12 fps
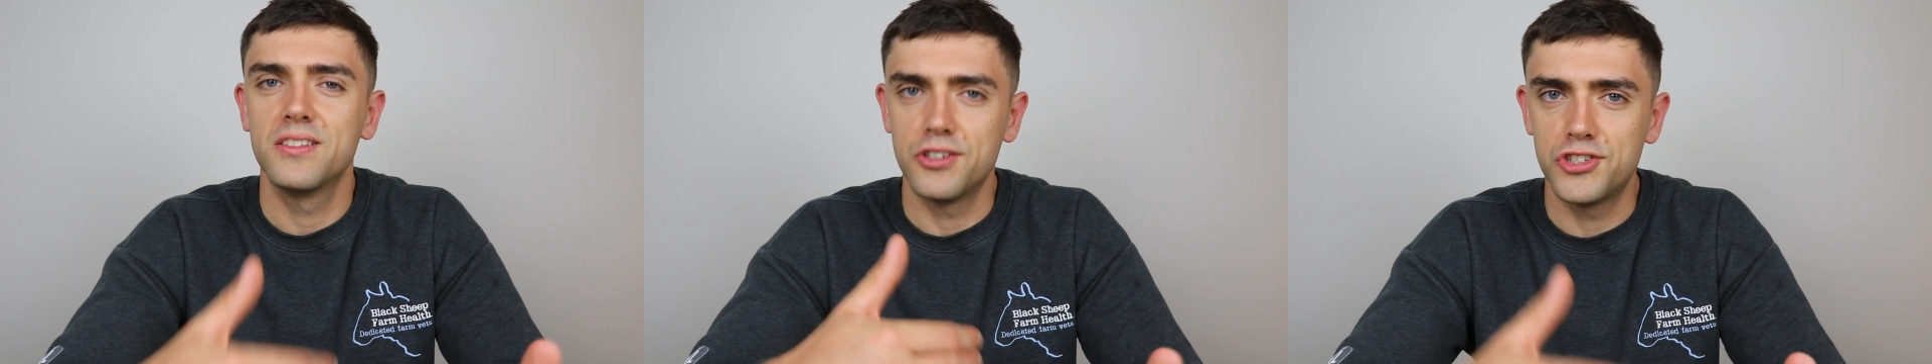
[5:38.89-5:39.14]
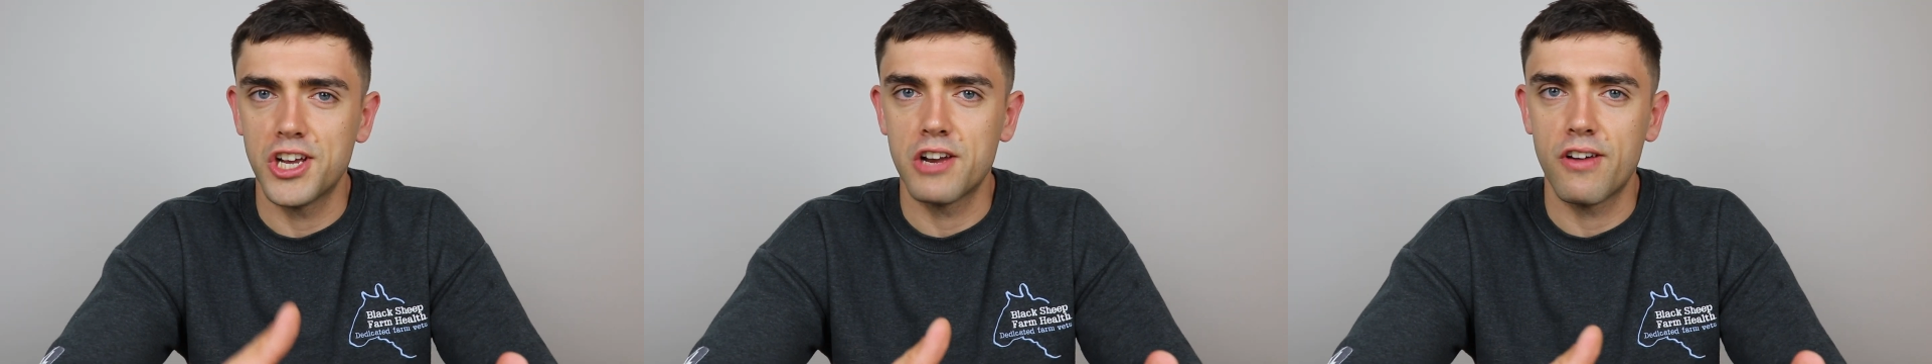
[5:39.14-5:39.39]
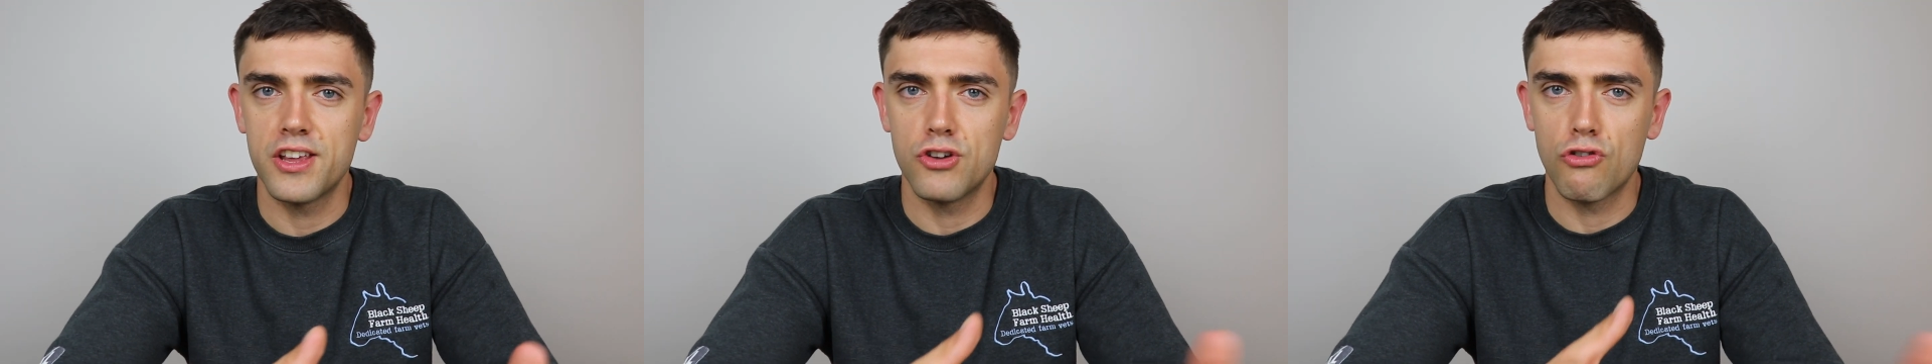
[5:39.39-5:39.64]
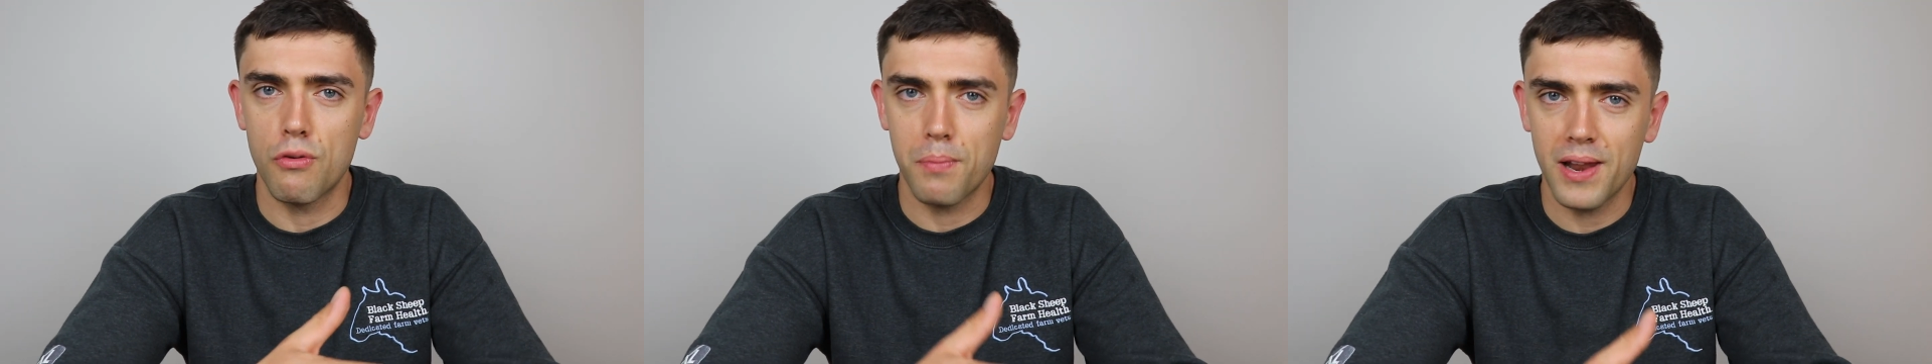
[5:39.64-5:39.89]
to generate
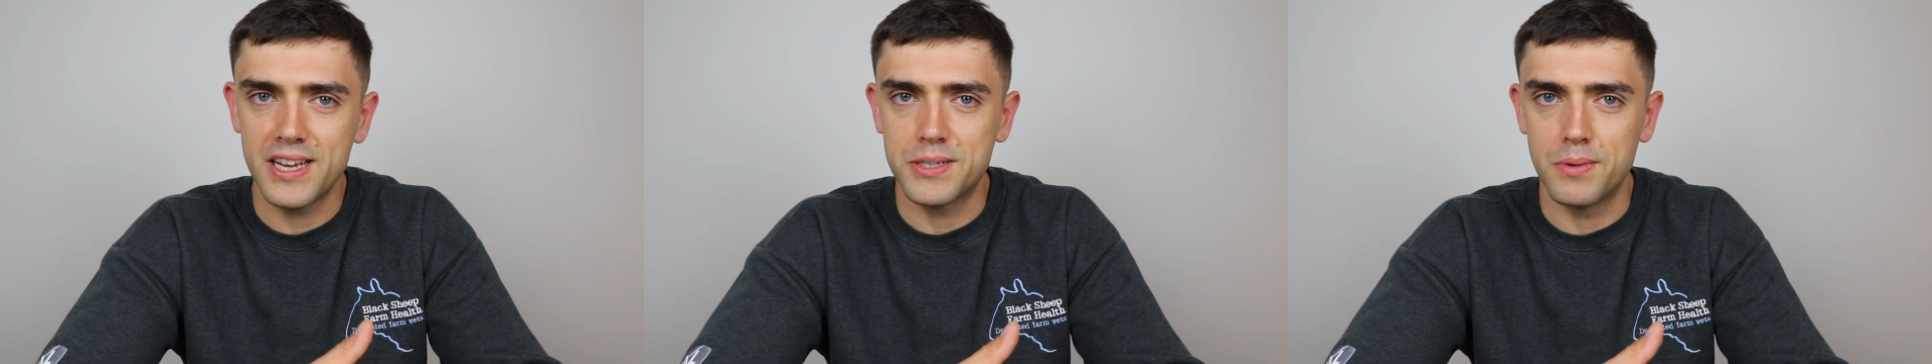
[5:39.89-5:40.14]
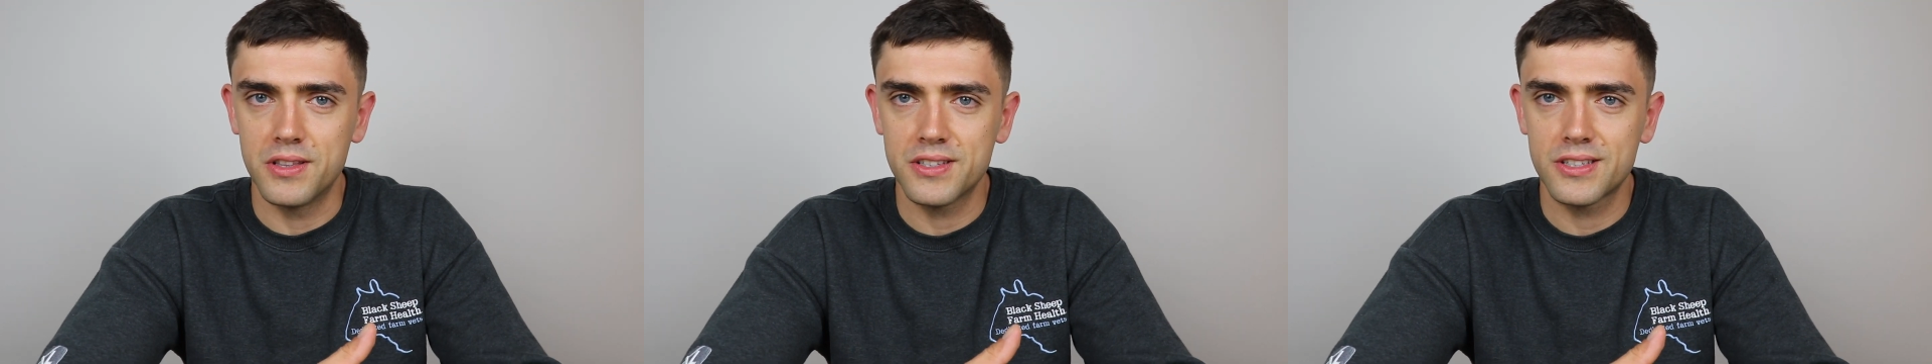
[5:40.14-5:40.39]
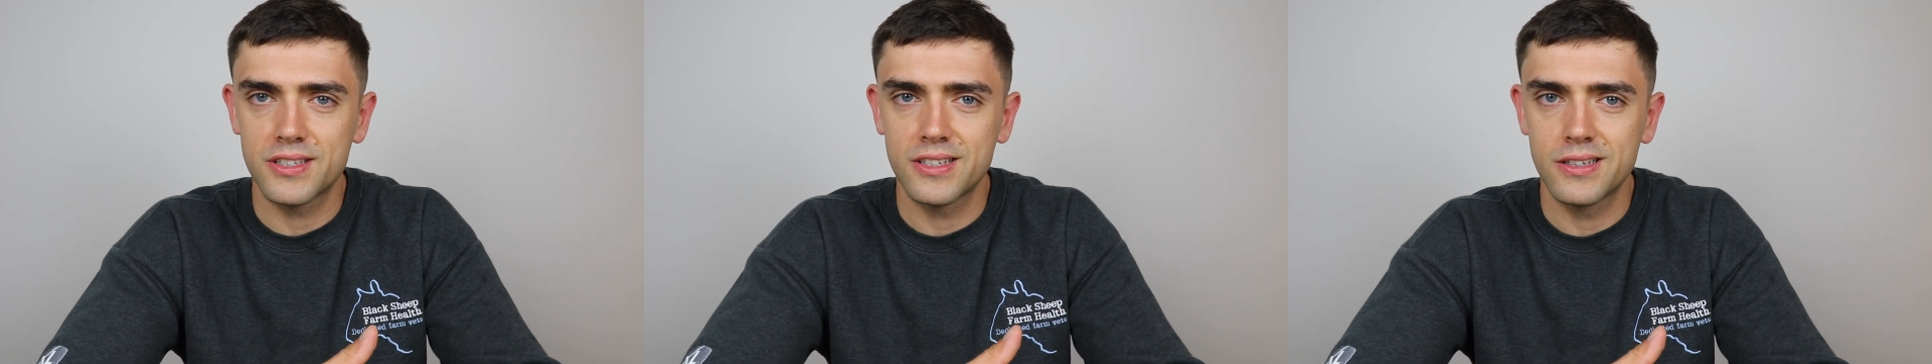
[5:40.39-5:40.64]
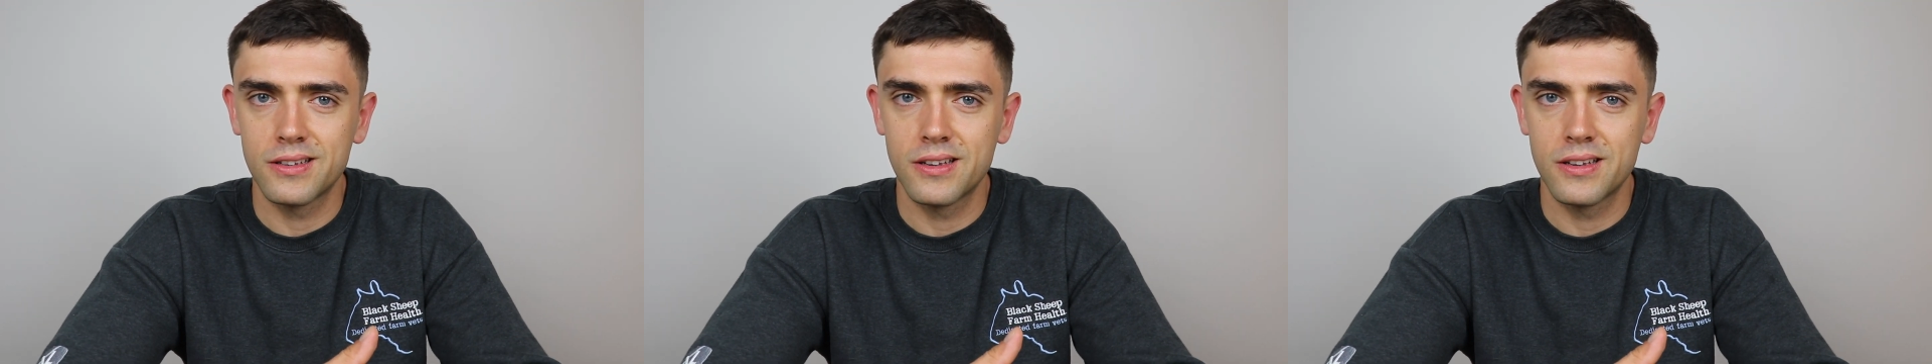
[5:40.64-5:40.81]
your replacements